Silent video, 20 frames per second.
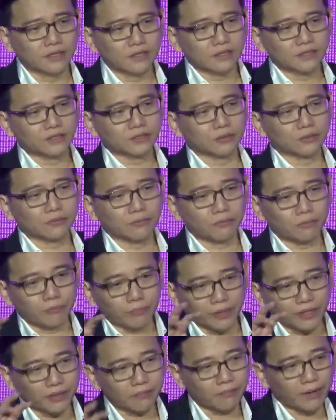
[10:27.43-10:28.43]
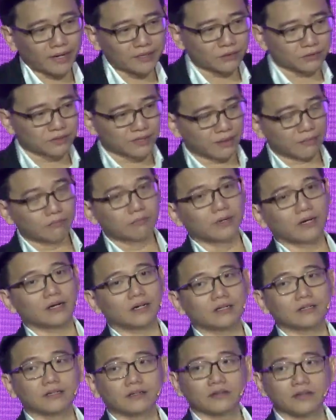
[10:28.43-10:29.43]
So bringing back to
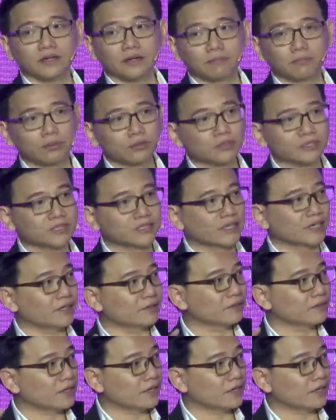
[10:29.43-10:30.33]
Damba, the approach that